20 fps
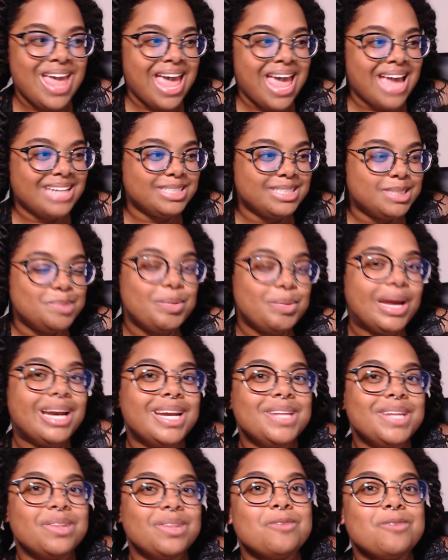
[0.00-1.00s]
and
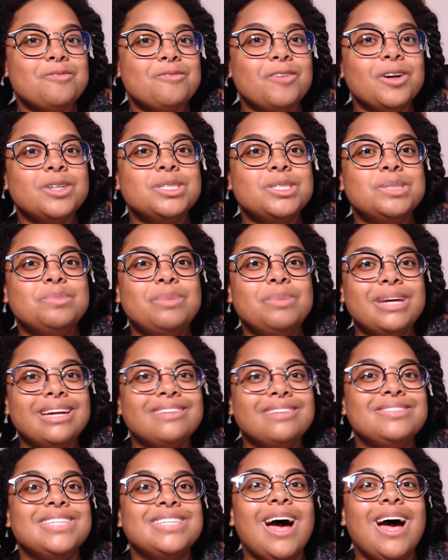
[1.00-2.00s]
spending their first bit
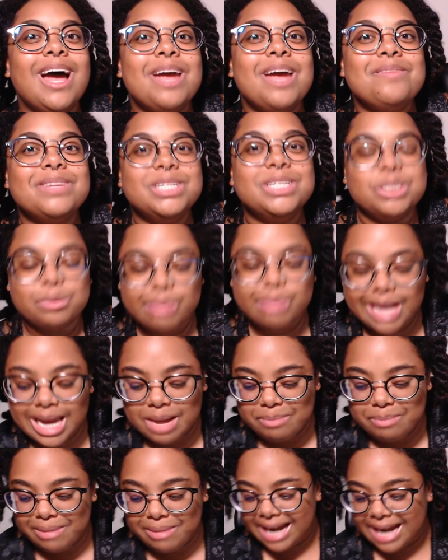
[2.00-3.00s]
of time in
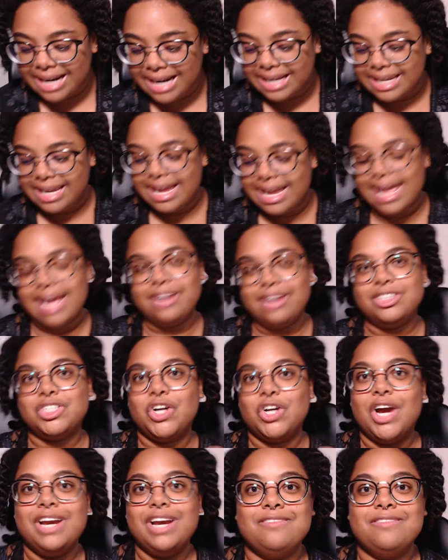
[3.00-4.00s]
Japan panicking and
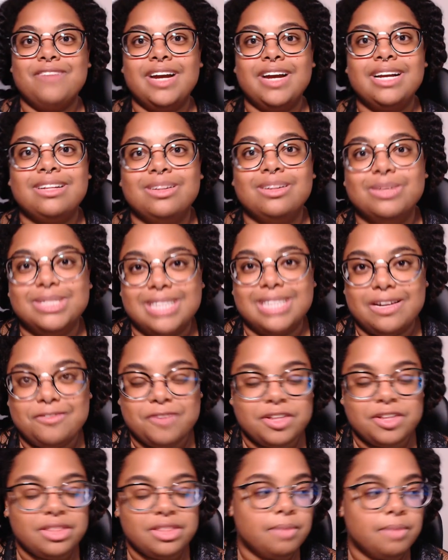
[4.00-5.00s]
trying to find clothes that
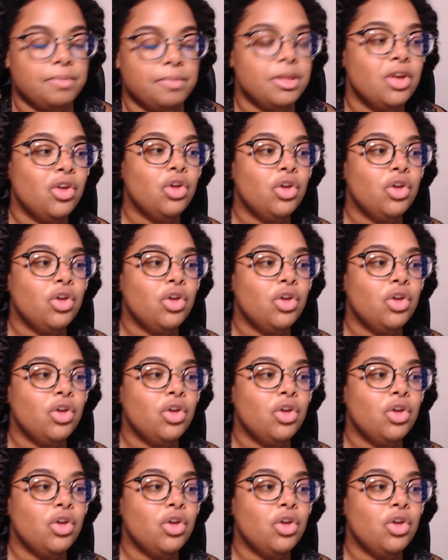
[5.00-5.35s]
fit them.